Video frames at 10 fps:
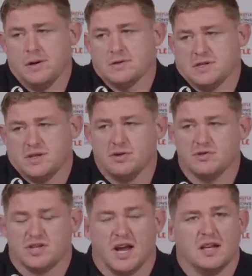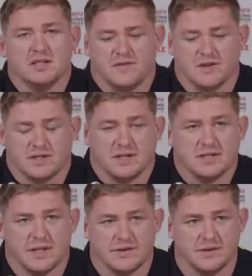Well, it's a huge challenge for us,
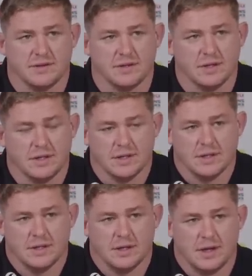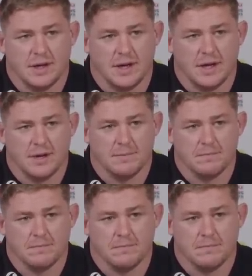isn't it? And
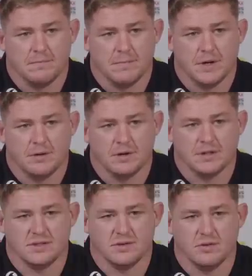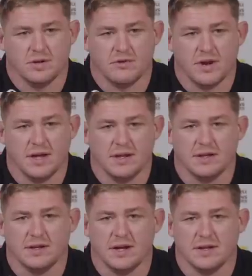um, you know, it's so ingrained
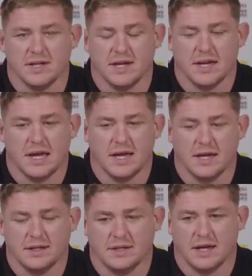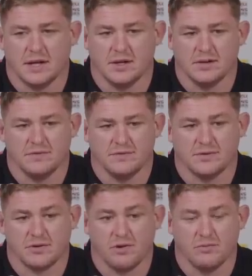in their DNA that kind of
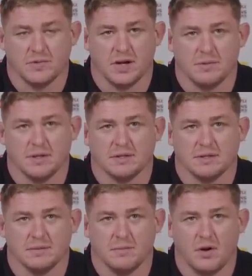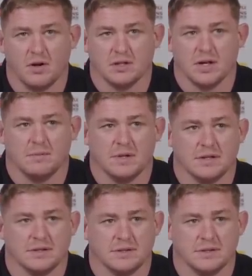scrum dominance, the maul
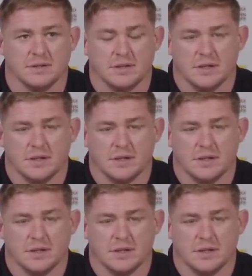dominance, and